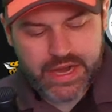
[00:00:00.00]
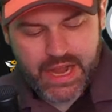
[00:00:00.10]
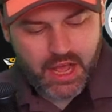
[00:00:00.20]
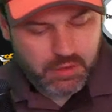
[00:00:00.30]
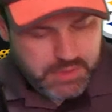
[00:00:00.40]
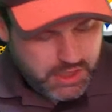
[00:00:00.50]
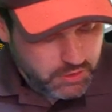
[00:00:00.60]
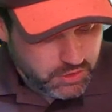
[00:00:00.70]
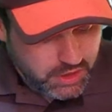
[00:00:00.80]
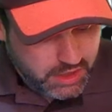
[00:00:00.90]
All right, how
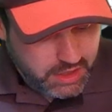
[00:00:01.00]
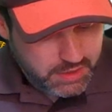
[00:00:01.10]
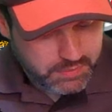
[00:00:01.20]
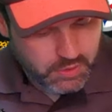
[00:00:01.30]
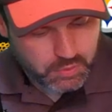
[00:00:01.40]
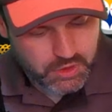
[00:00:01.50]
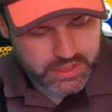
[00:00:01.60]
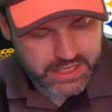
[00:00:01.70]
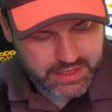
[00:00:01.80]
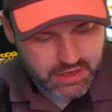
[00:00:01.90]
about we'll
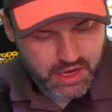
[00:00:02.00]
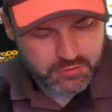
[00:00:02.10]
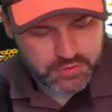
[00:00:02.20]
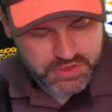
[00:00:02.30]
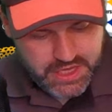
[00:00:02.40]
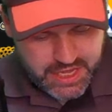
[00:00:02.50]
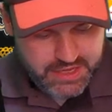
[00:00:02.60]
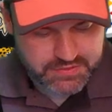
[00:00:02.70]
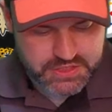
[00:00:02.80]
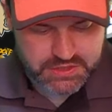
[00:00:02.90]
kick it off with the
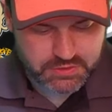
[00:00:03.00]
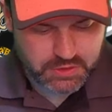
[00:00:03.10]
AFC